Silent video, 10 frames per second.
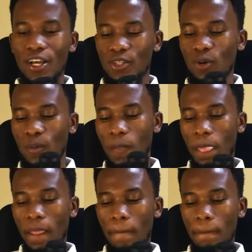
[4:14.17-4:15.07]
So
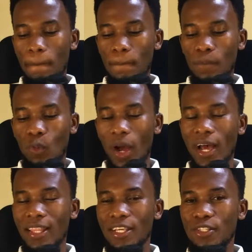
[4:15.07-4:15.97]
why
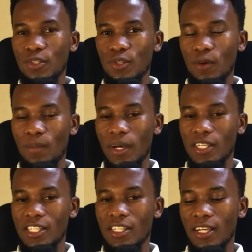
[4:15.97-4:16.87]
are they so
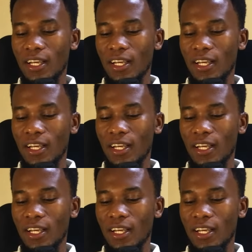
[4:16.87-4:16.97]
much